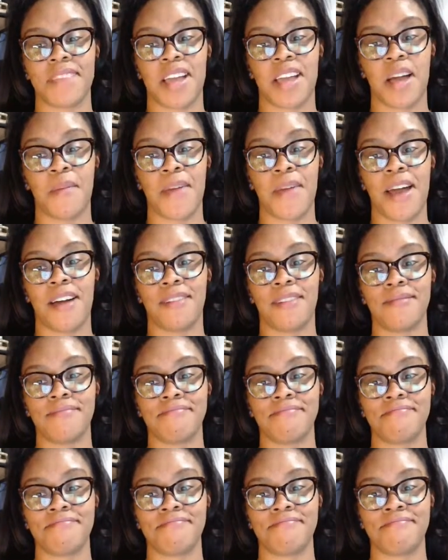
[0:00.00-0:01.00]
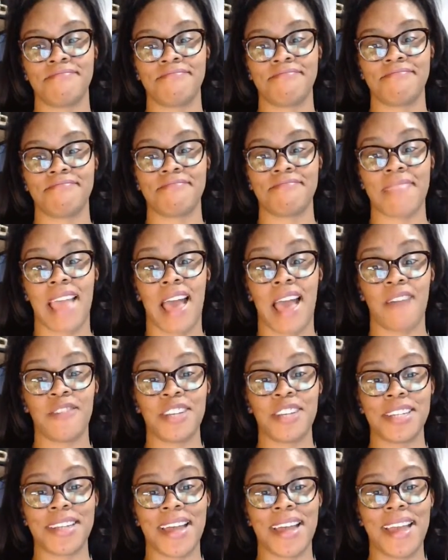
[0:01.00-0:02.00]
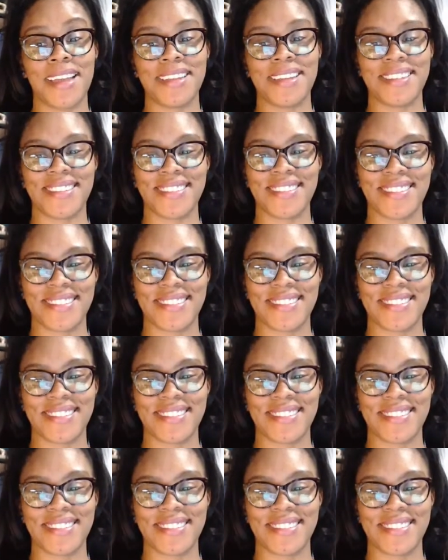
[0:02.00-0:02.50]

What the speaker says: I'm out. Have a good night.